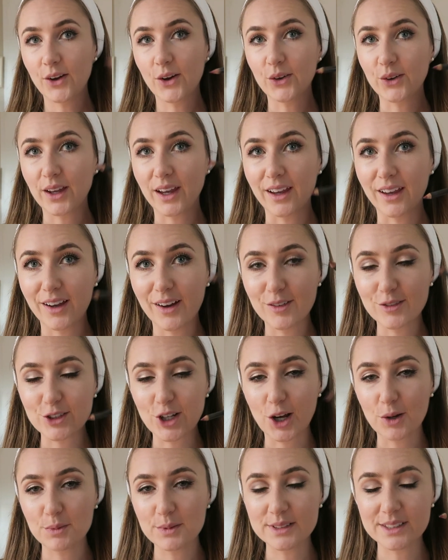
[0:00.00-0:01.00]
Okay, I've
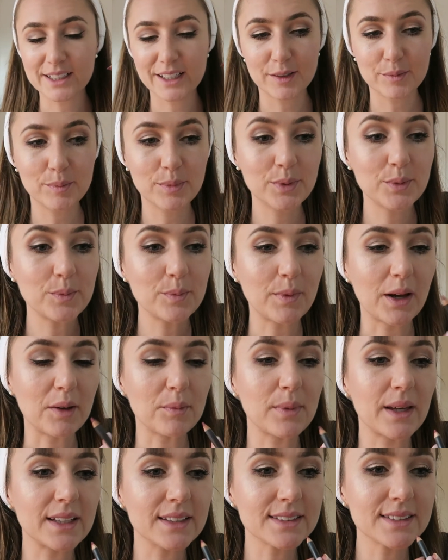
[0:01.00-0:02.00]
sharpened up my
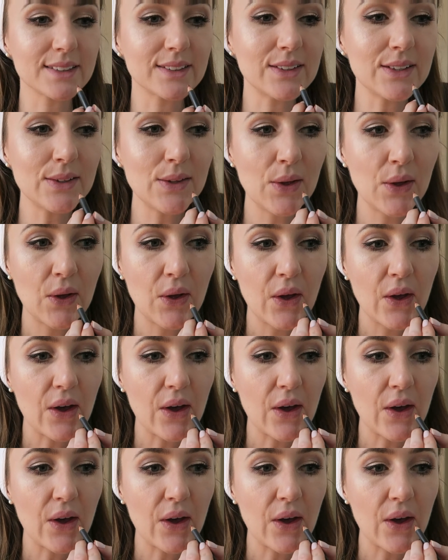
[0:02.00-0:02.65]
pencil.